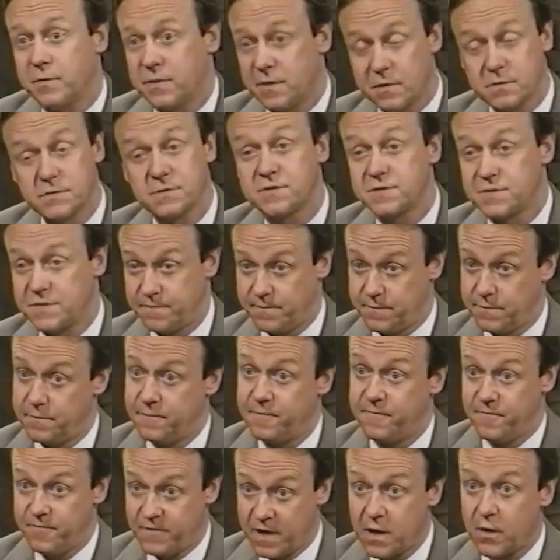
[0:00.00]
there's some
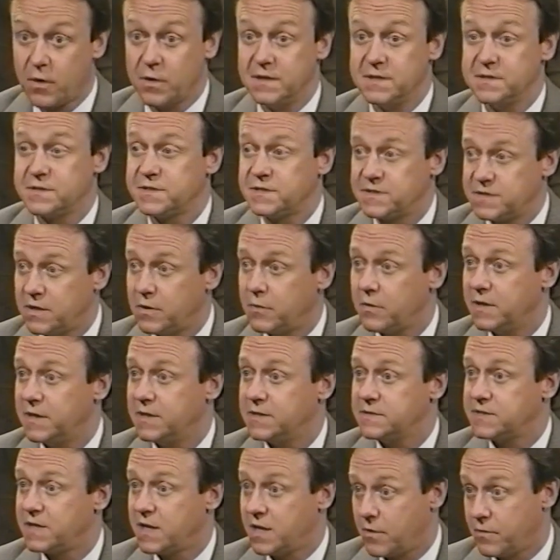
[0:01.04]
very
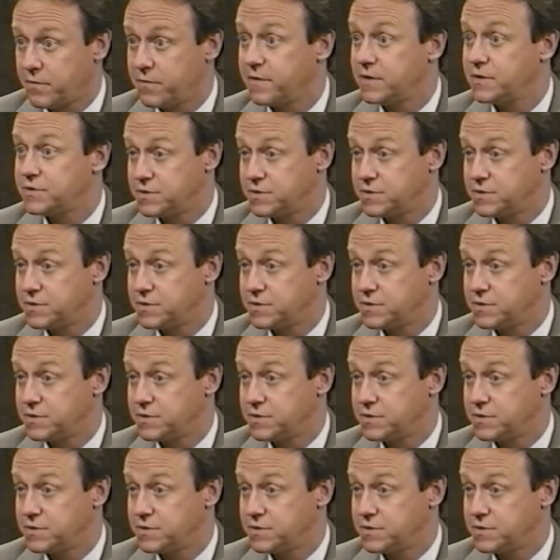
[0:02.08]
serious health